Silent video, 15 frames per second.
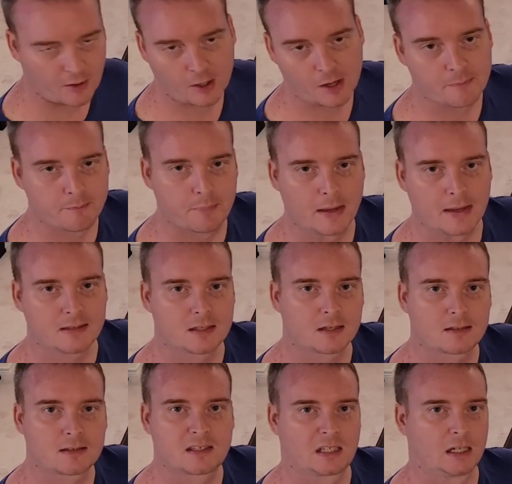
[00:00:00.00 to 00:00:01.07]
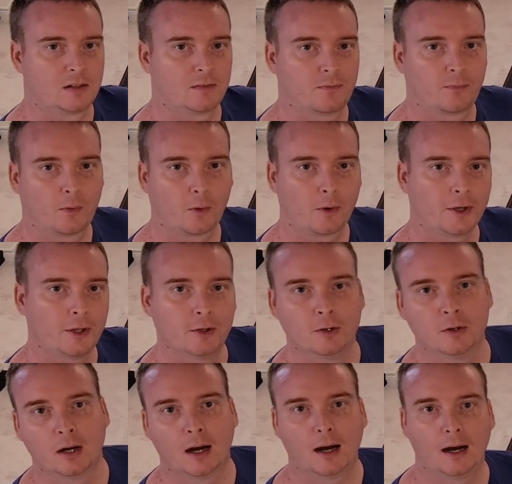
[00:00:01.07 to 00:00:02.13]
a very basic setup for
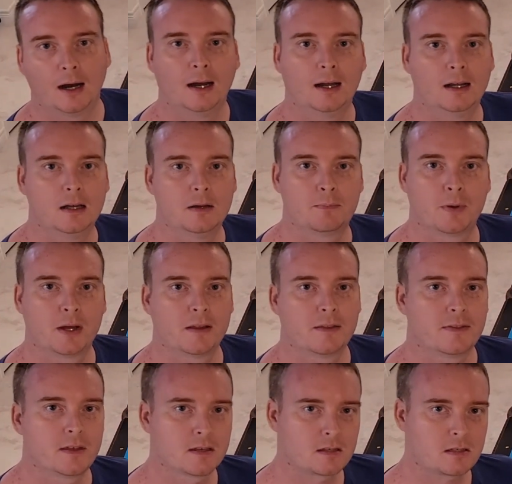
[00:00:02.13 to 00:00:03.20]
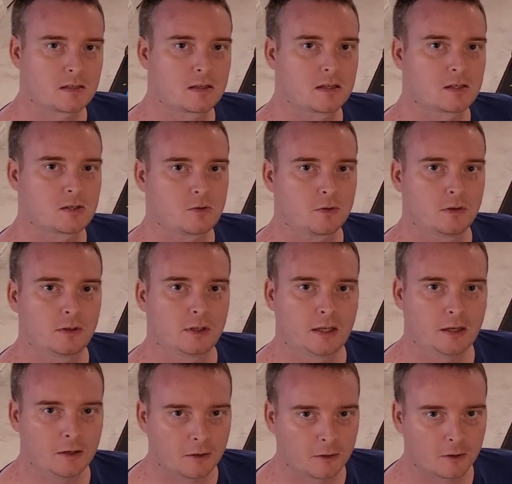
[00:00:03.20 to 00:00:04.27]
you, but this drill
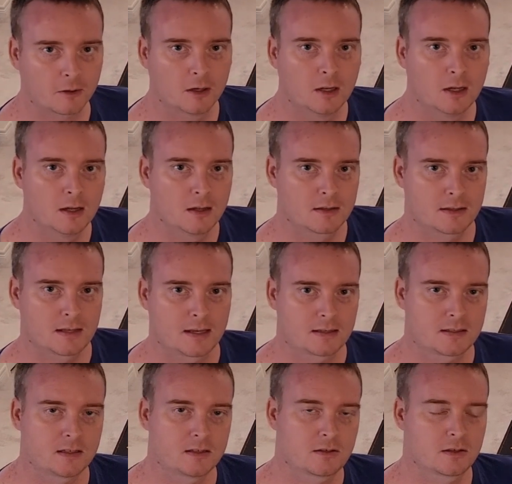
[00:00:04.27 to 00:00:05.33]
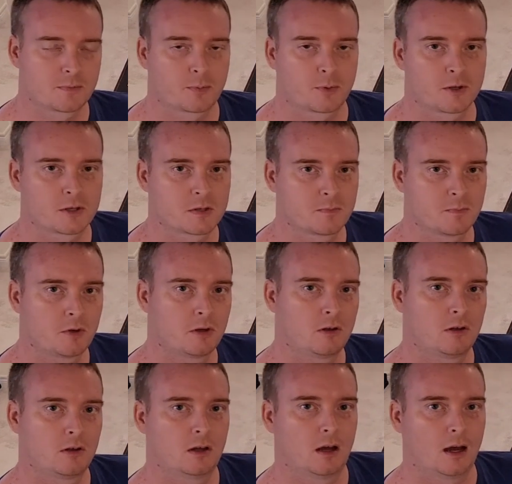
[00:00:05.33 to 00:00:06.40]
here takes into the
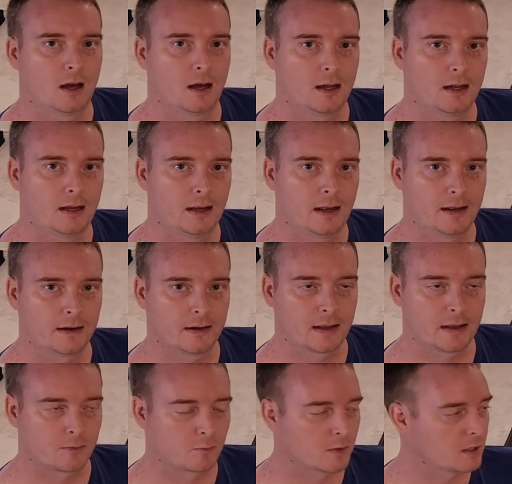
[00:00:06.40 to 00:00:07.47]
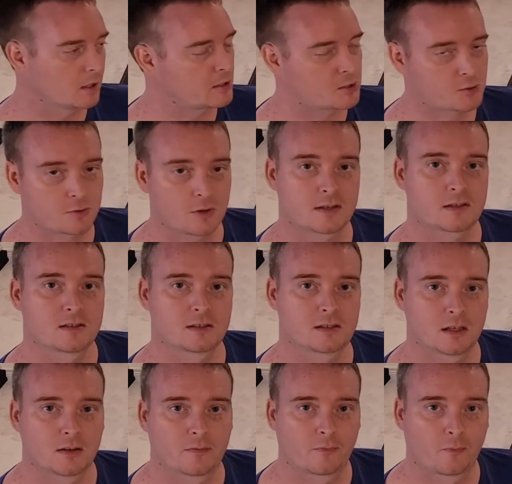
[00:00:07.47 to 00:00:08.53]
principle and really
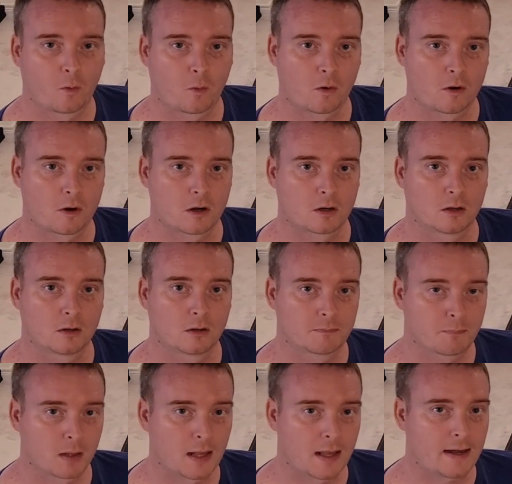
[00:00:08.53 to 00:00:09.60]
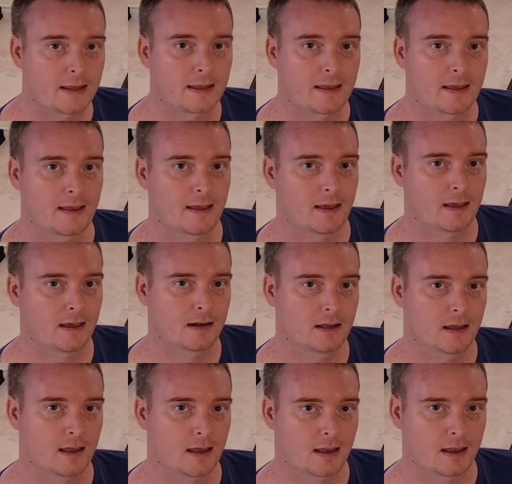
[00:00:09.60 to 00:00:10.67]
stresses it for planning
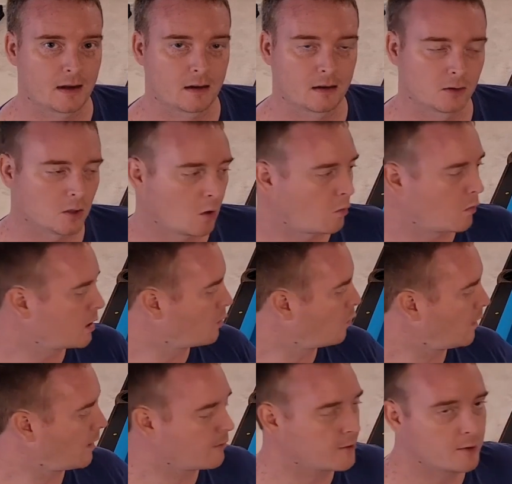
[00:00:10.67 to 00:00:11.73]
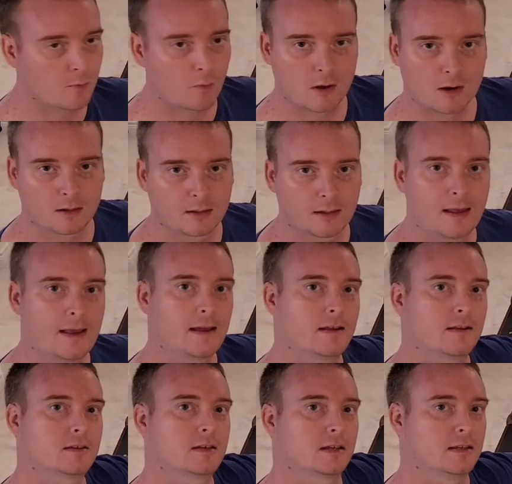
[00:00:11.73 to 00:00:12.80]
ahead and knowing where you want to
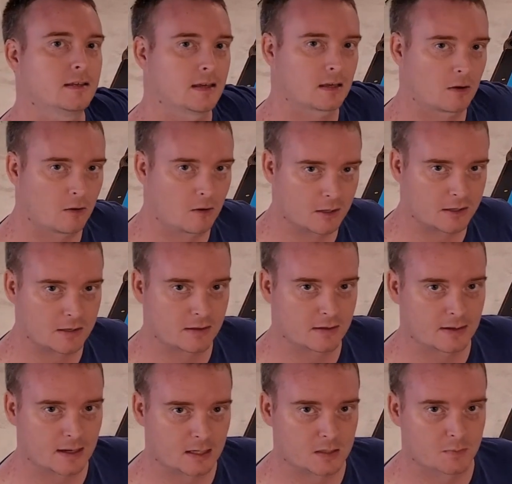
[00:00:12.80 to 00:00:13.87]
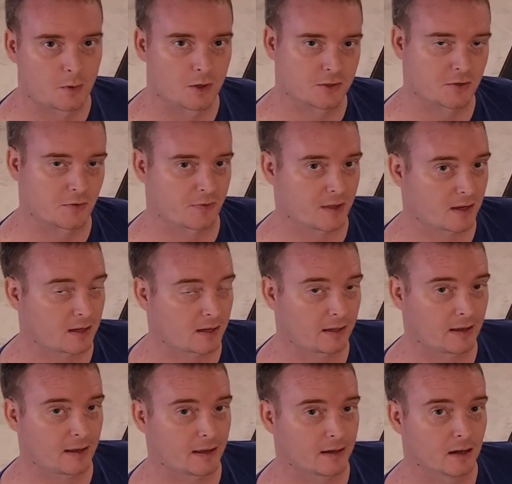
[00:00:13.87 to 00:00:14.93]
land to get onto the next ball. So
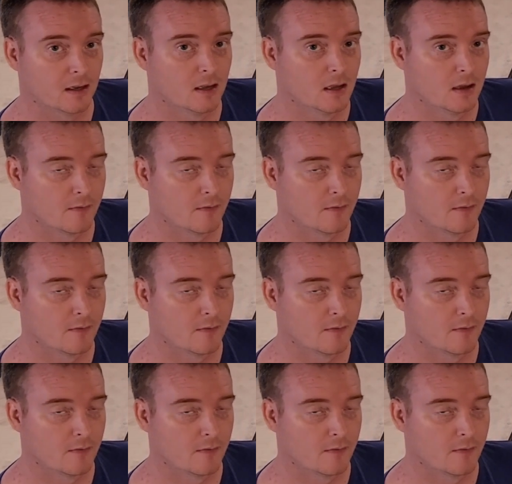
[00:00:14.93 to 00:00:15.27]
thinking ahead,